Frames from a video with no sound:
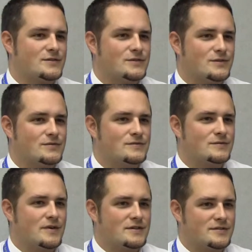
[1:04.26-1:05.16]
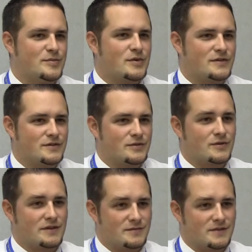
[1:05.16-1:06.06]
our students while supporting the
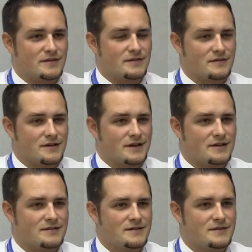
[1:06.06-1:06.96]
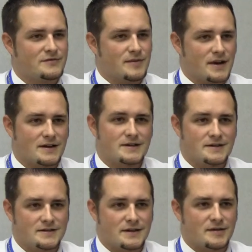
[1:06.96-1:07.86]
curriculum that they're learning. From an
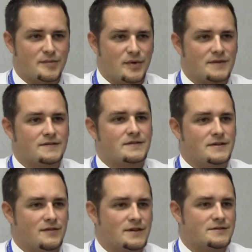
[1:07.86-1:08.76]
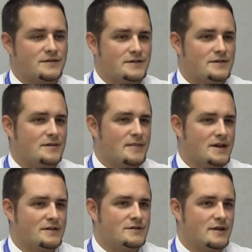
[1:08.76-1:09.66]
IT standpoint, the devices are easy to
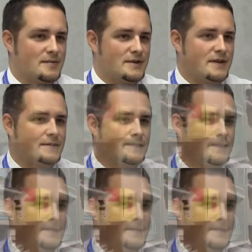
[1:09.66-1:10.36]
manage and update.